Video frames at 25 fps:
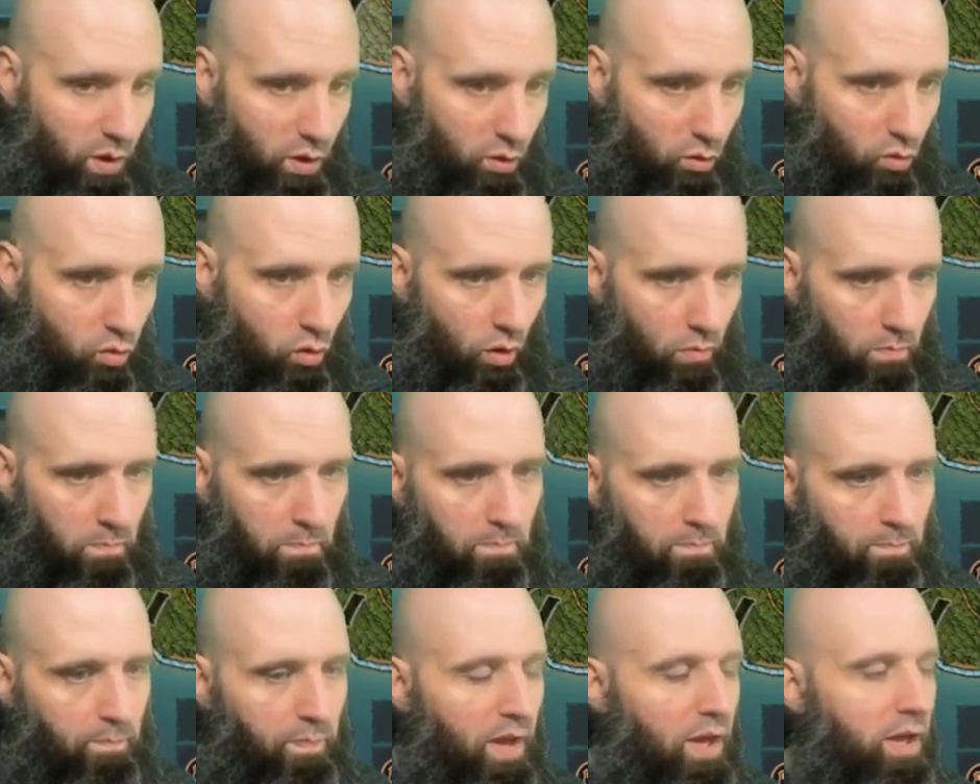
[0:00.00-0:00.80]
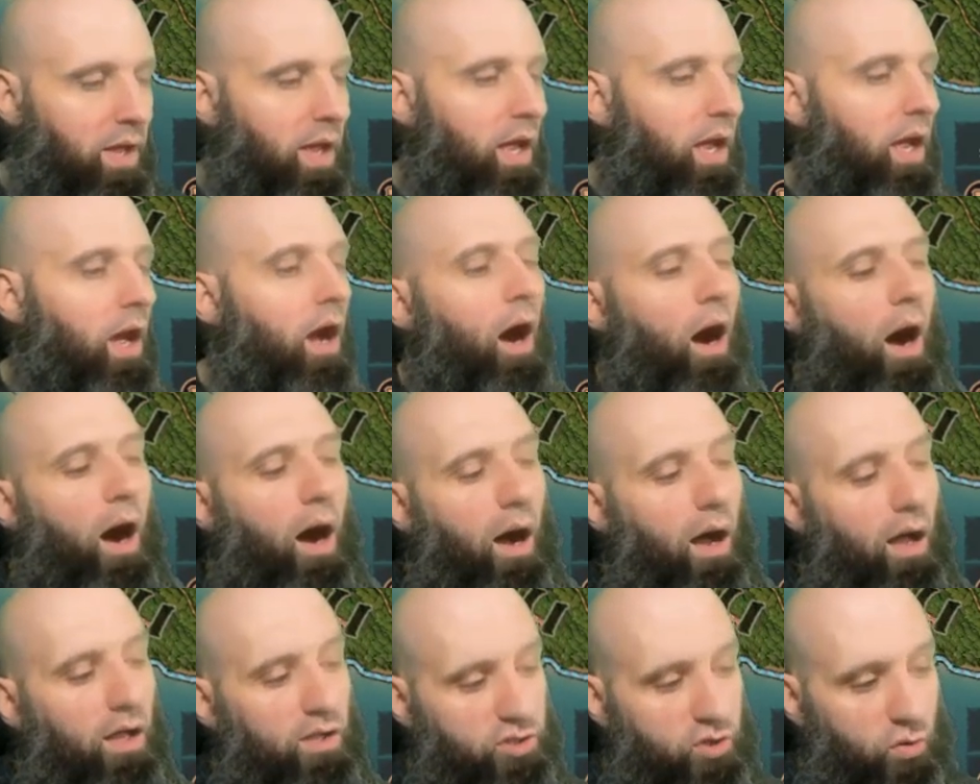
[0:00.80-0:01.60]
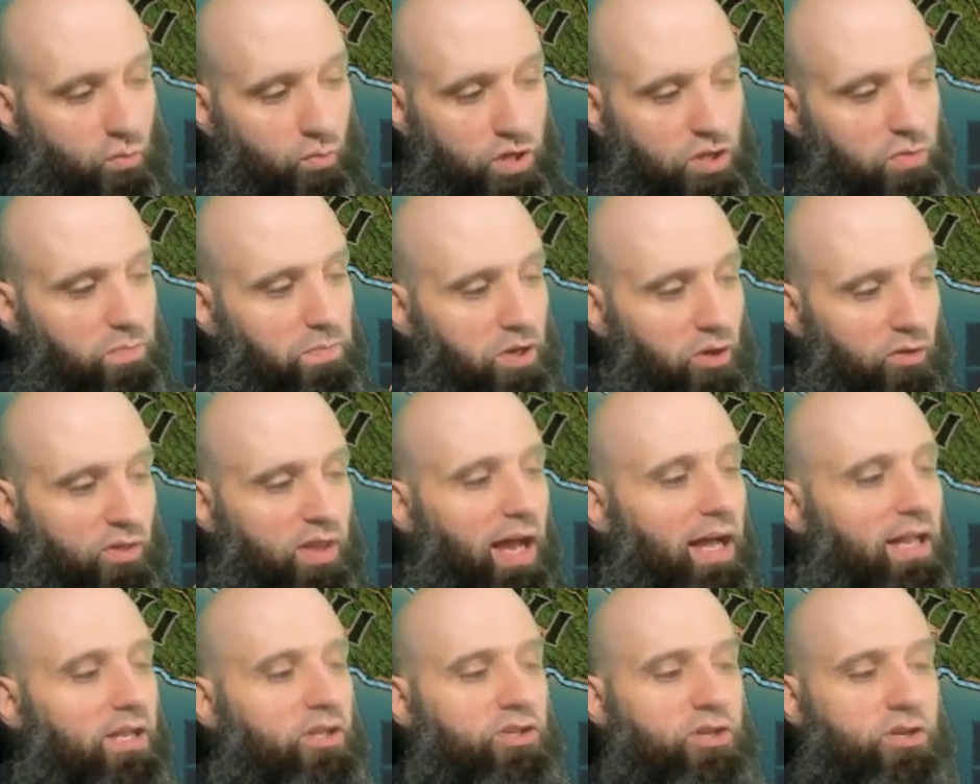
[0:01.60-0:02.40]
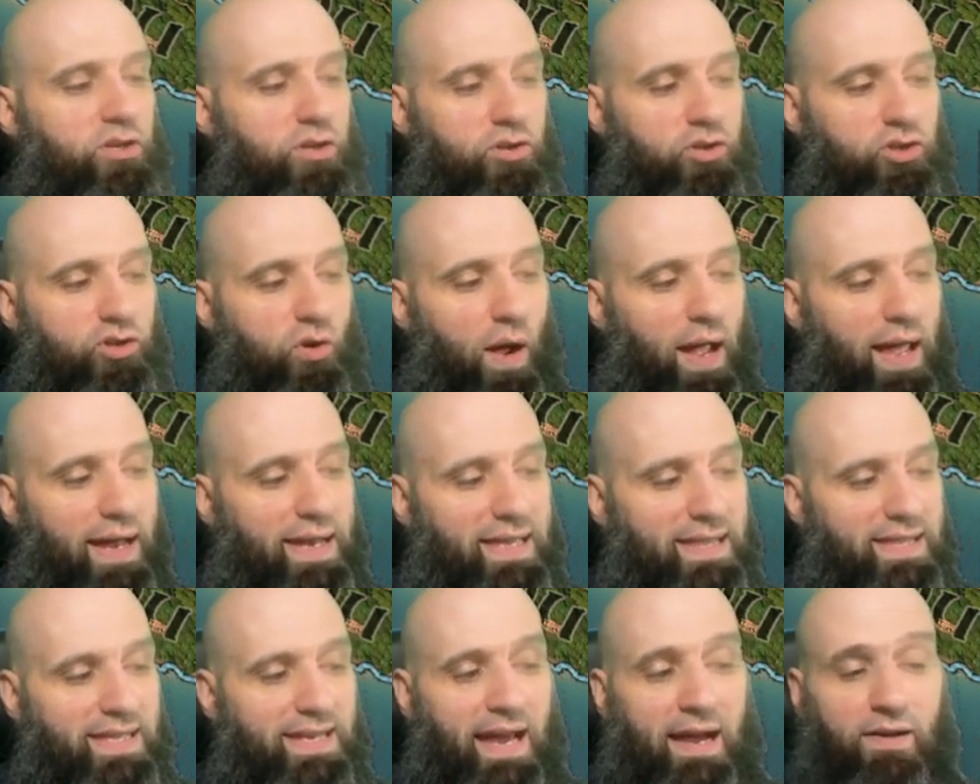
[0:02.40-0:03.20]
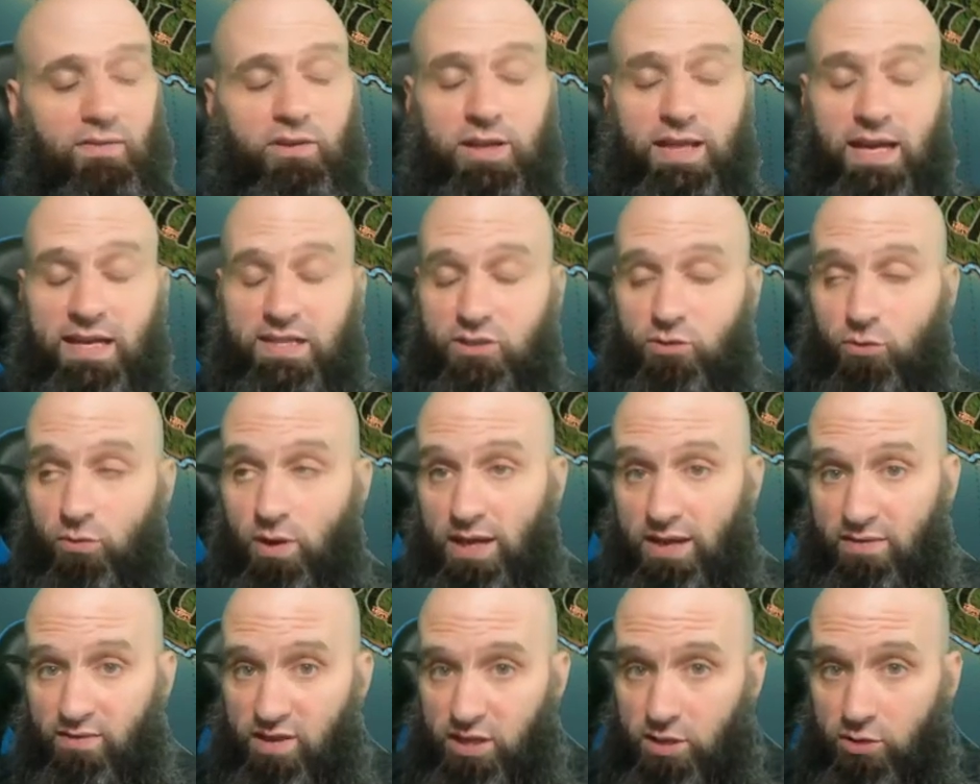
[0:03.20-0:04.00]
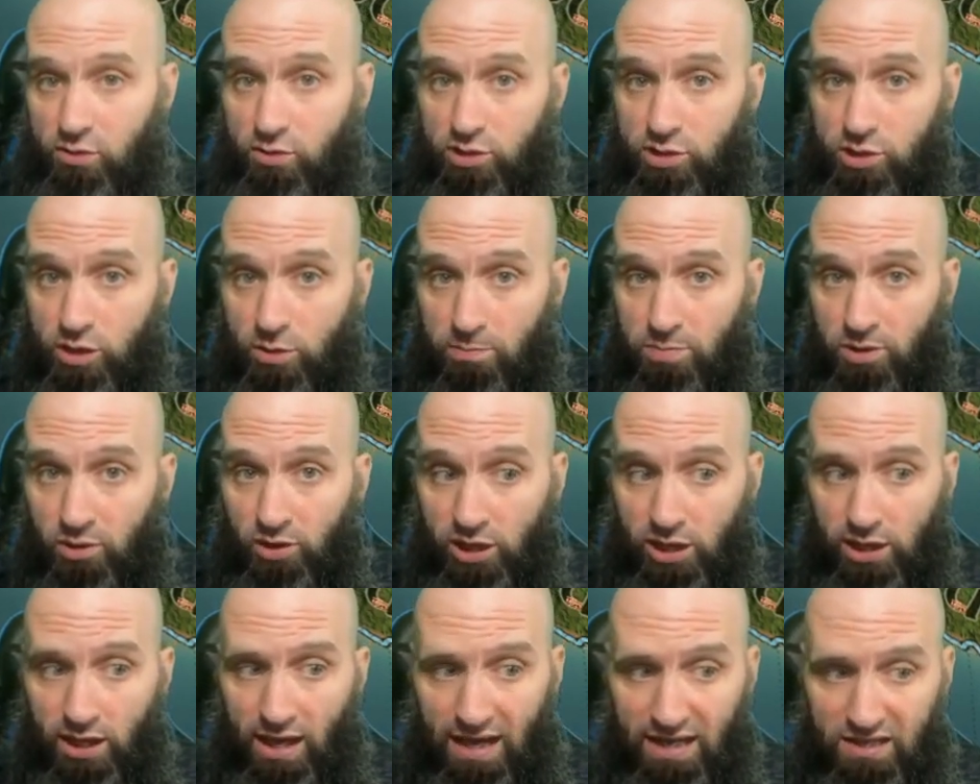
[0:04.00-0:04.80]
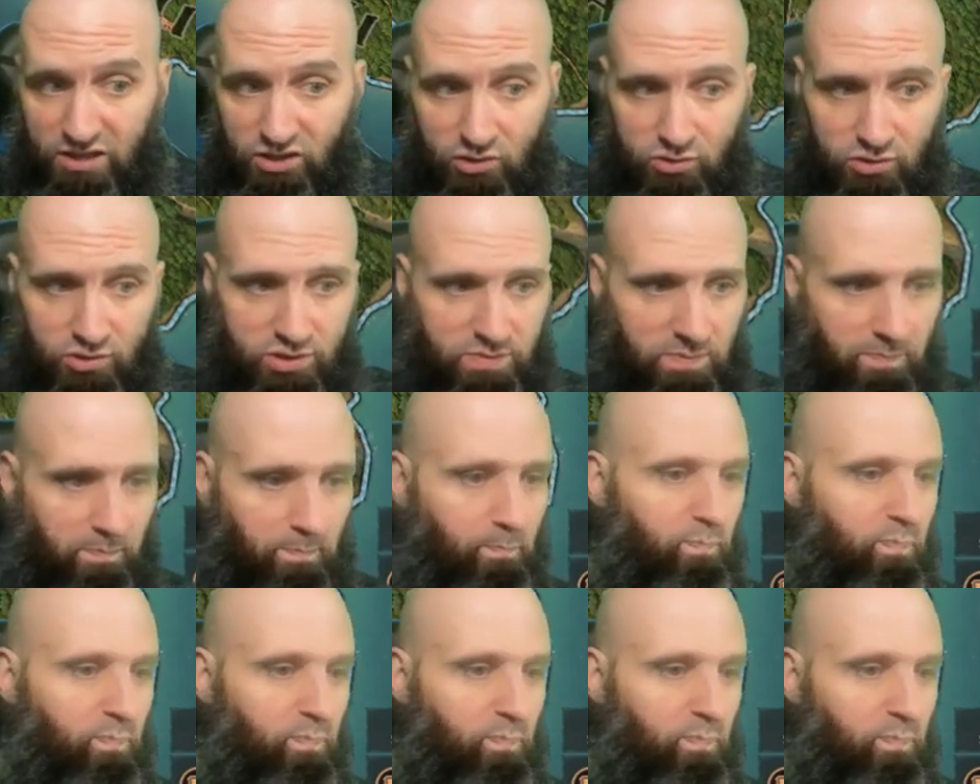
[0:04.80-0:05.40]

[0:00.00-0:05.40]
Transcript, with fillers: Cool. Uh, so we build that. So, you, so anything after that's gravy, and you start building castles.